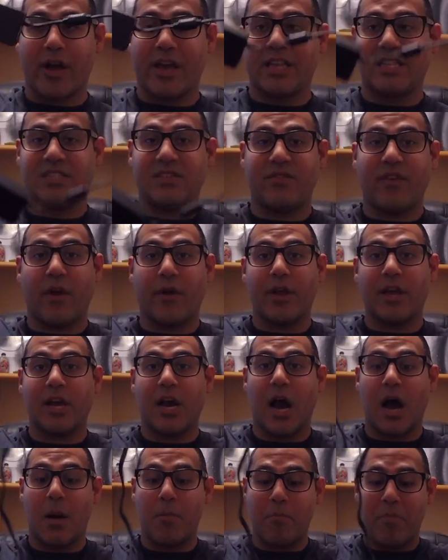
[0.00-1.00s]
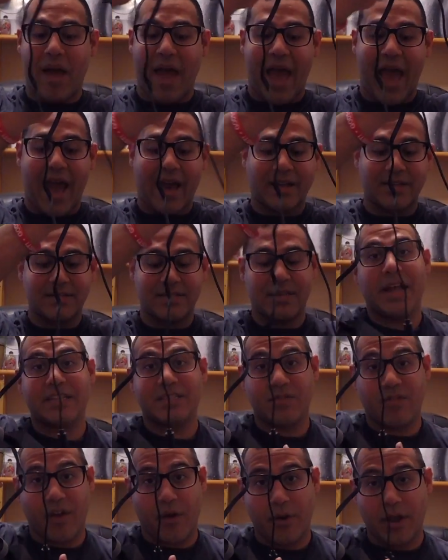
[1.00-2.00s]
It's very compact. It's
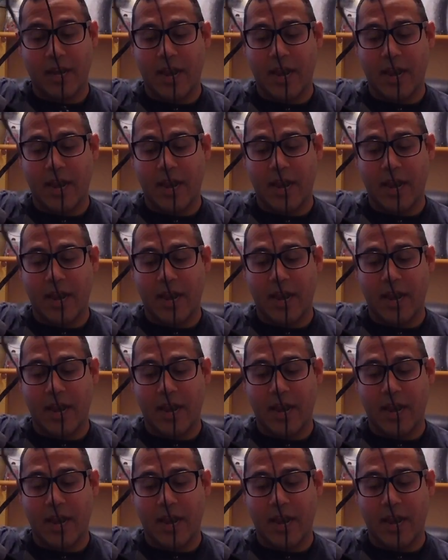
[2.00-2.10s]
very